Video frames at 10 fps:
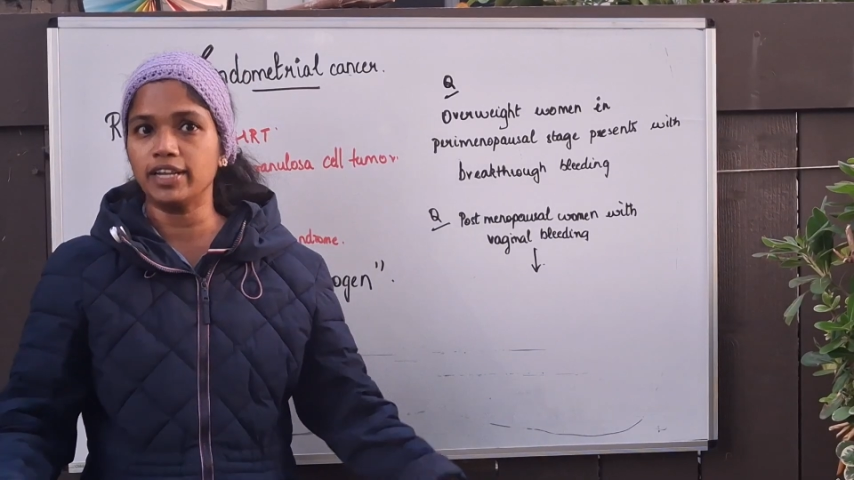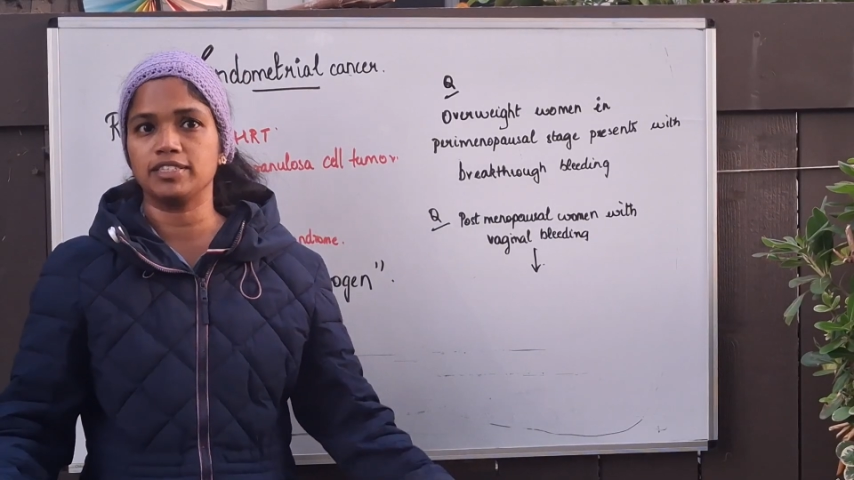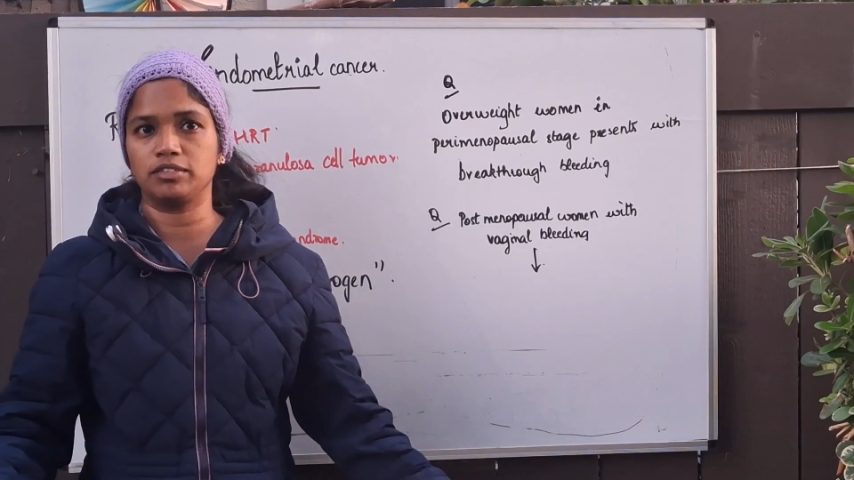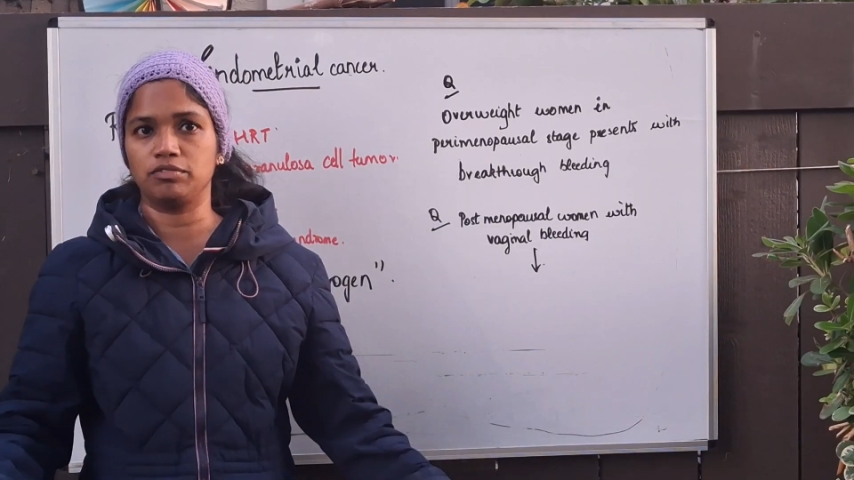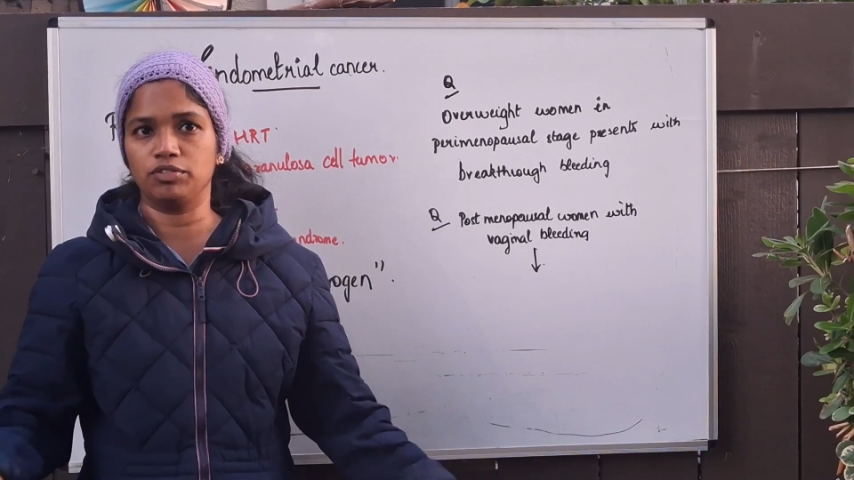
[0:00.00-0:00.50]

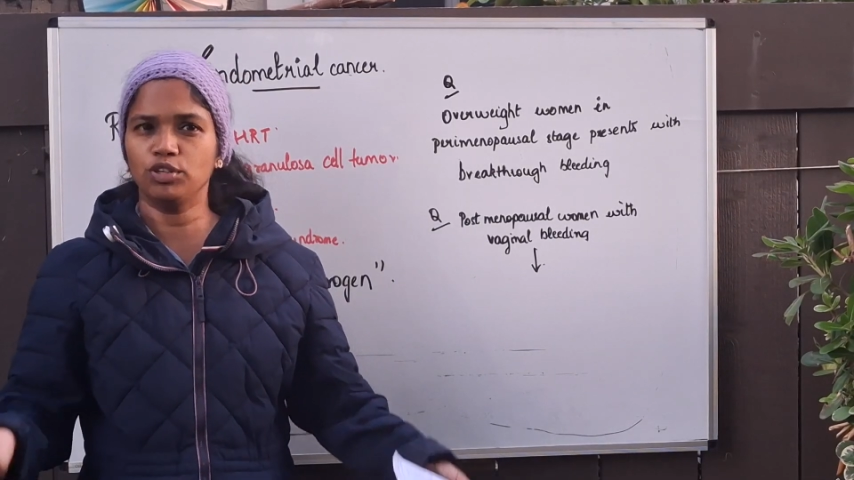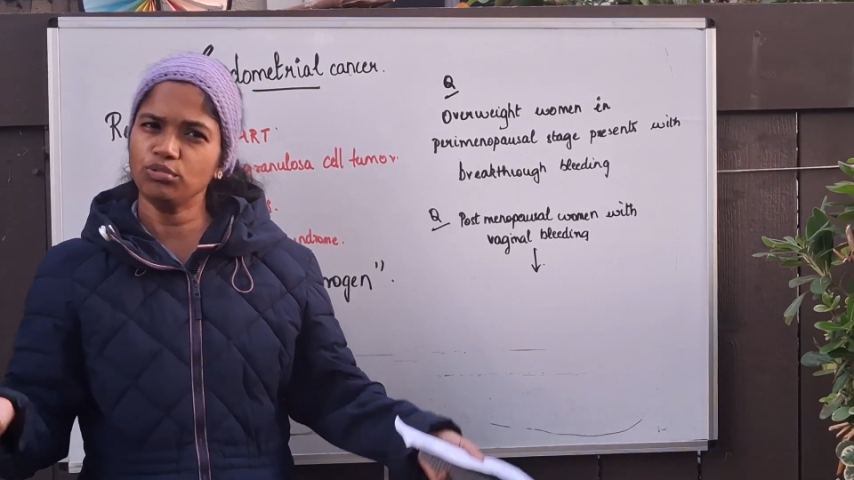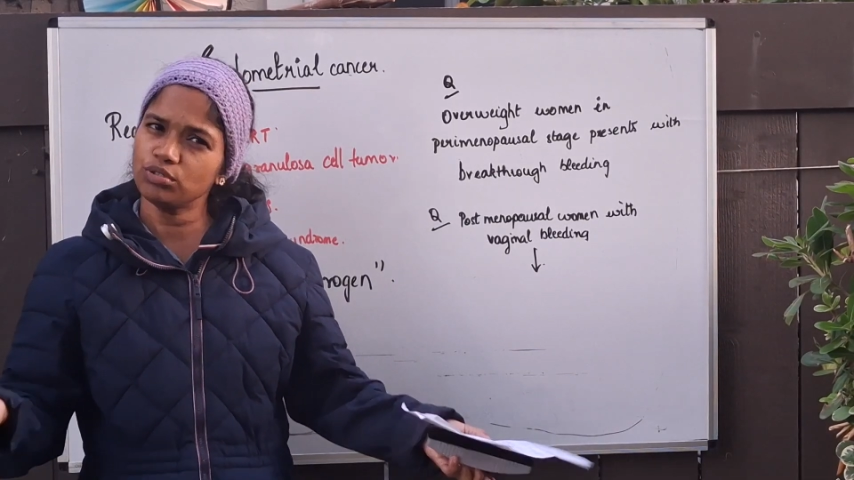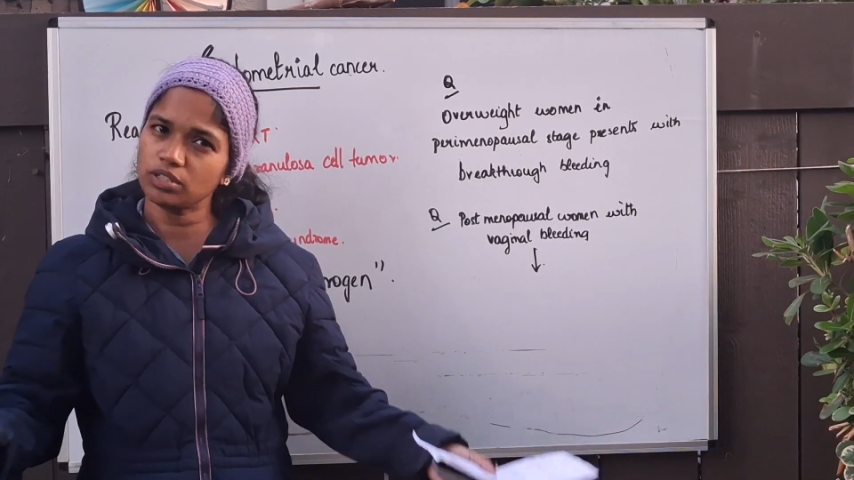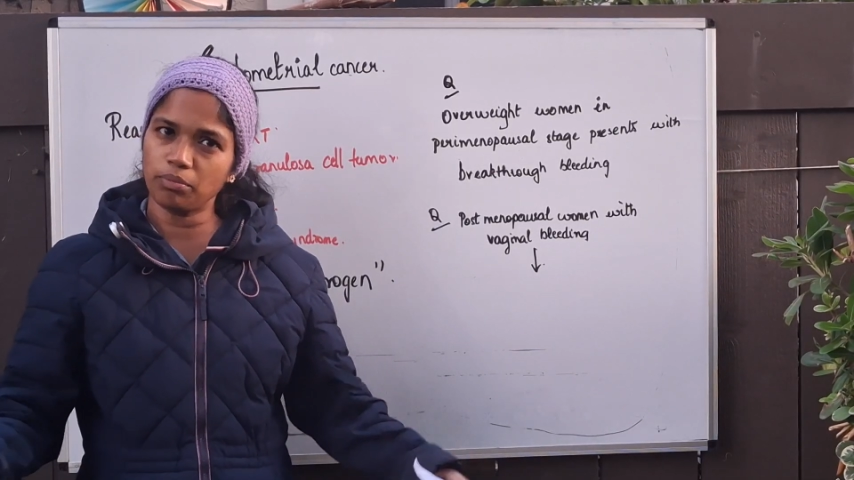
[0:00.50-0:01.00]
itself due
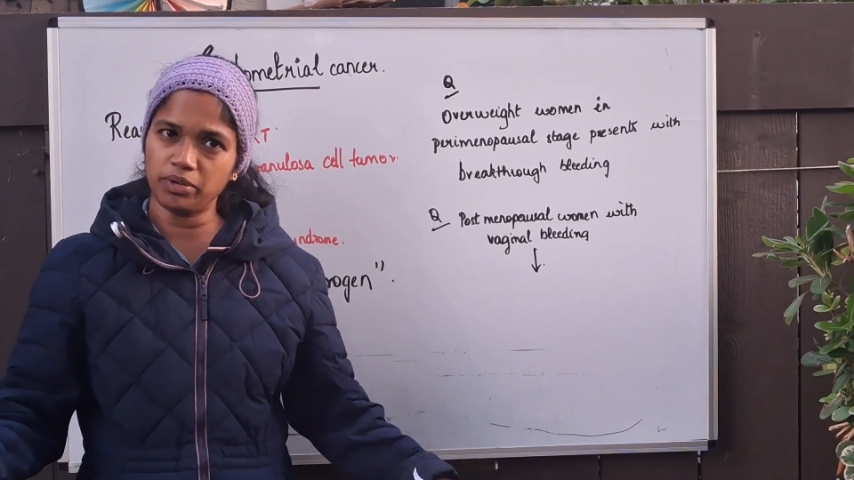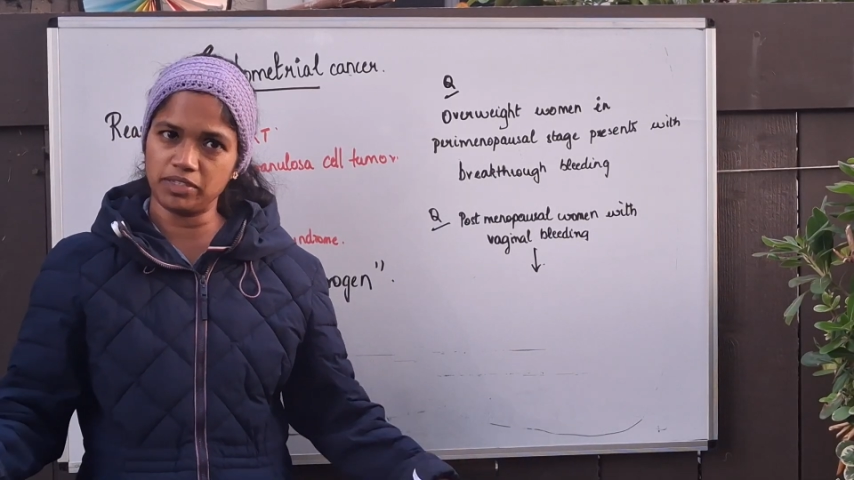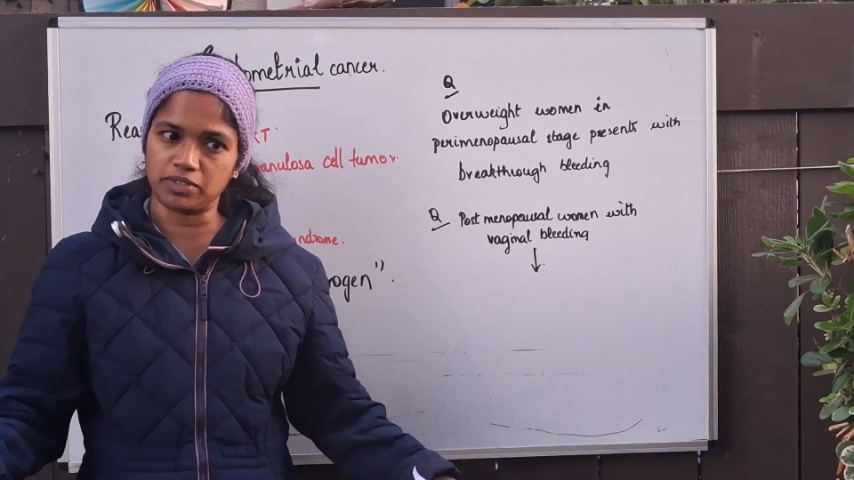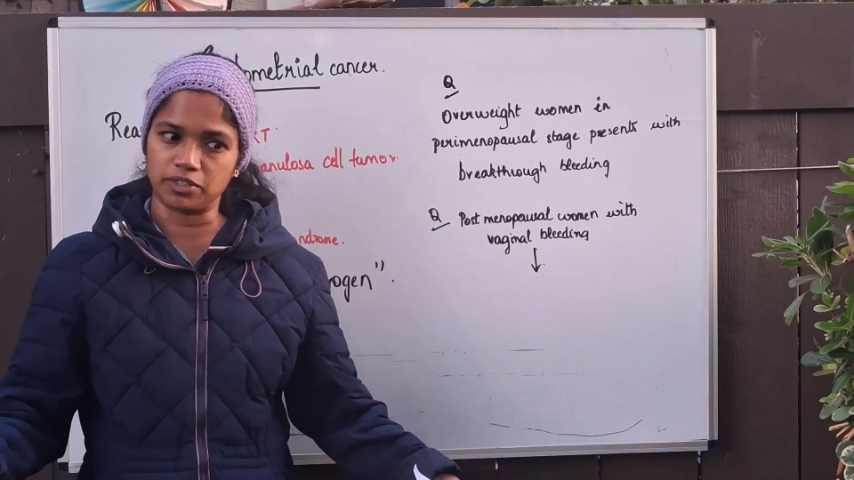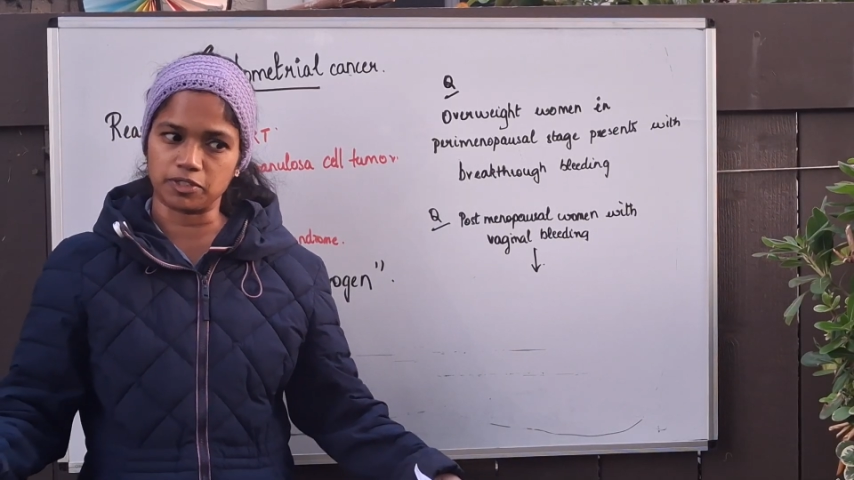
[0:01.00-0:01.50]
to some
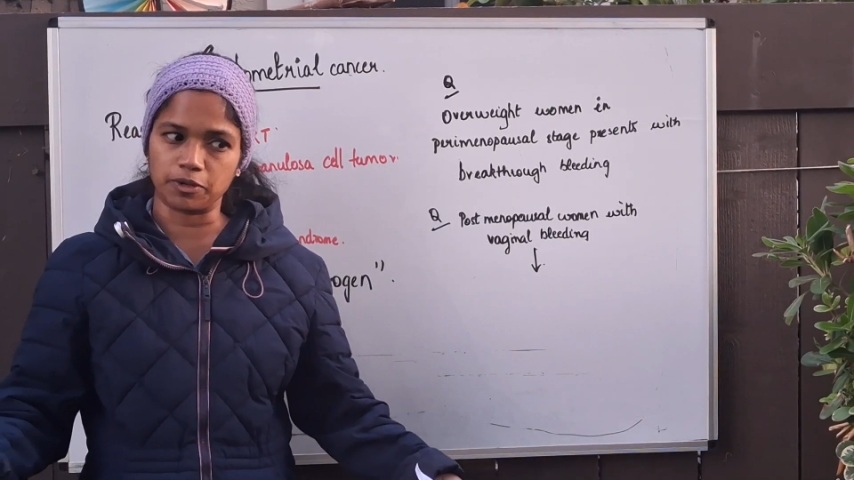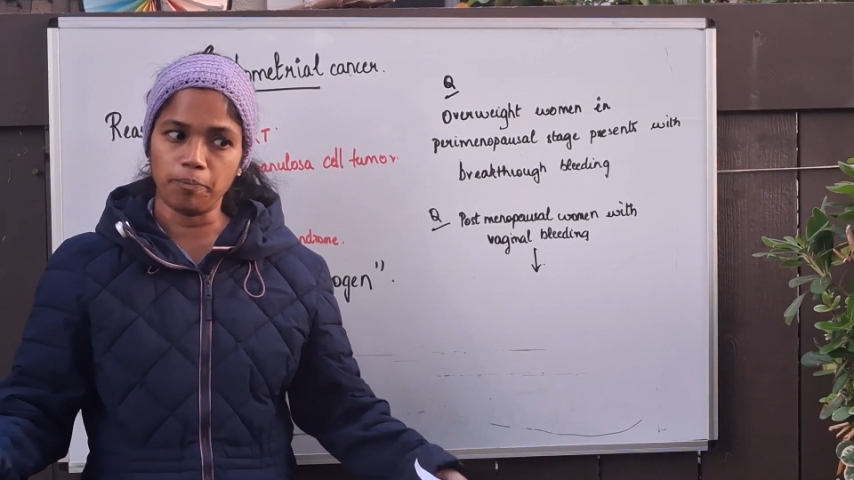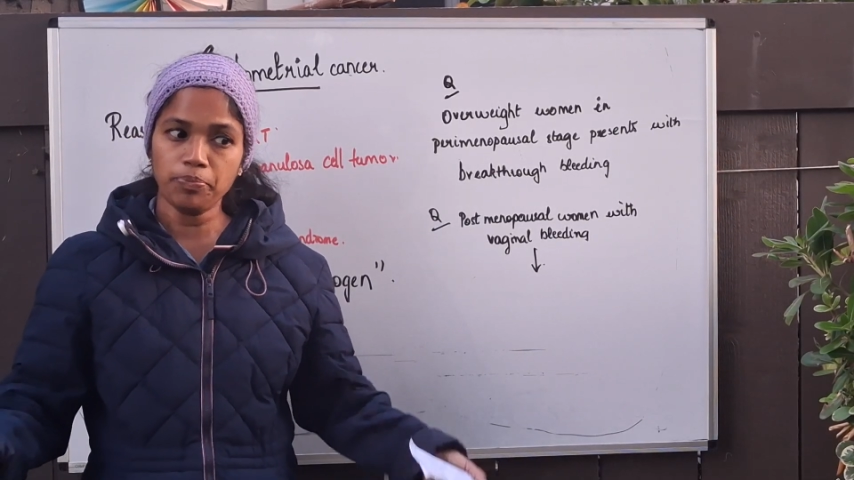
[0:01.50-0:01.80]
reasons,